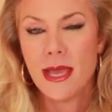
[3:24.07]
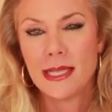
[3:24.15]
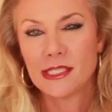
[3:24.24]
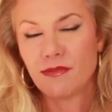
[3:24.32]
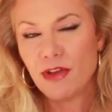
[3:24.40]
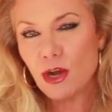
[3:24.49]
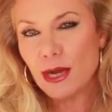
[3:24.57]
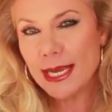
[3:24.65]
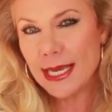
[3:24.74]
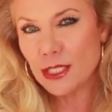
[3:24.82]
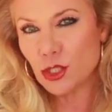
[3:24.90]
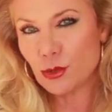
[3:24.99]
it's
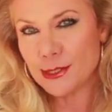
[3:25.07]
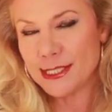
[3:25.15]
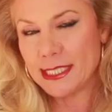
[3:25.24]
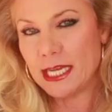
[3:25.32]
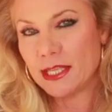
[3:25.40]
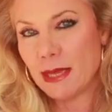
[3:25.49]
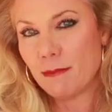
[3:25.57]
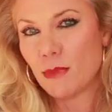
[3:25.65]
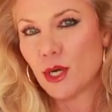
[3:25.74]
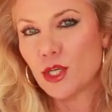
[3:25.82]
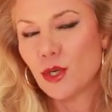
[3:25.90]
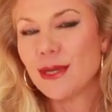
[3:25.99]
very interesting that
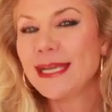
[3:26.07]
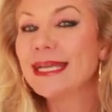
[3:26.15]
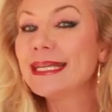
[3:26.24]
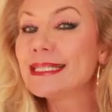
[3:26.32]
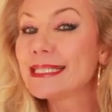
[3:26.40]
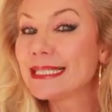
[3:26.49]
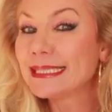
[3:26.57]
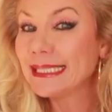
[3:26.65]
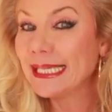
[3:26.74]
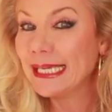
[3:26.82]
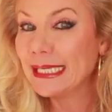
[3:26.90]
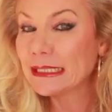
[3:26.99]
Mercury is
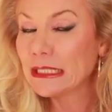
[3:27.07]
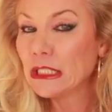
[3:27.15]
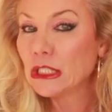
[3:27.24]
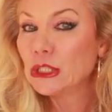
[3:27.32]
linked